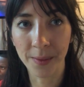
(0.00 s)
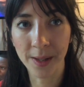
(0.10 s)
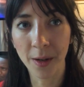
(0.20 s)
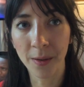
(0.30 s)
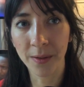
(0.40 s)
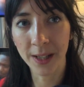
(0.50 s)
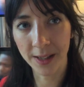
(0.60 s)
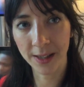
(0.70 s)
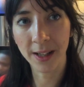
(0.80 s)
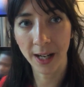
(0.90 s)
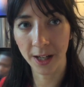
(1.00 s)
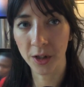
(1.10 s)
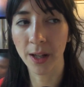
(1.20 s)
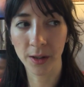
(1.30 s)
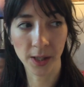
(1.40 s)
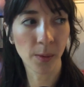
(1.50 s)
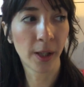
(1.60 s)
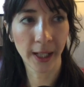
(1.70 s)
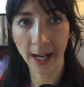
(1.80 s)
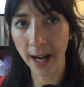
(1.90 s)
So this is the kind of challenges we're
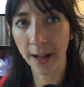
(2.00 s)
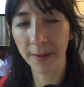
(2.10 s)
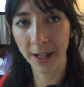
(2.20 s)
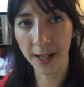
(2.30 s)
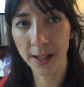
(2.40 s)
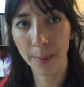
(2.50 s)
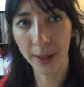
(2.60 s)
looking at in the next.